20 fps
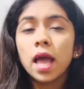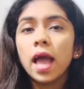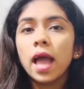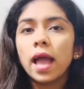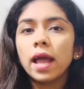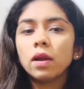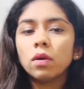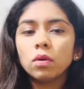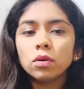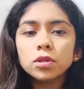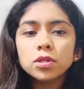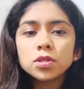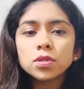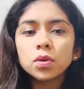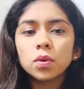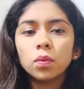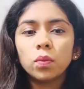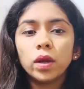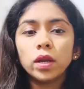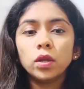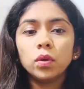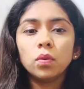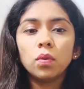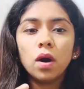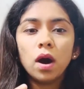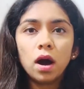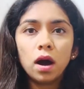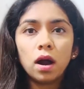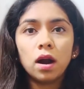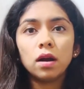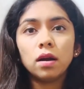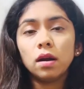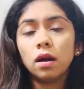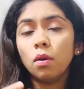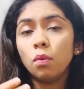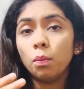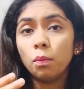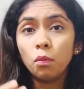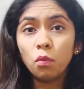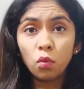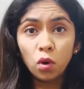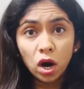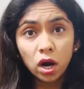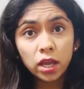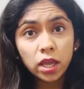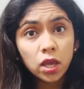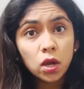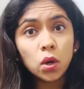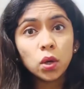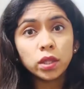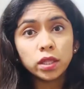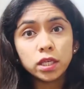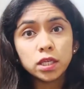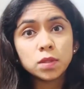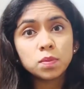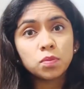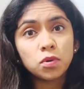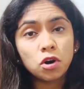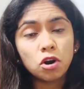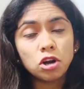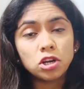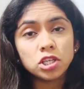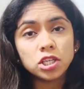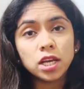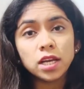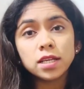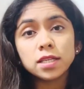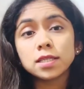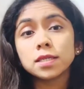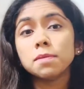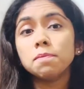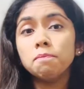And also when you are working on these projects,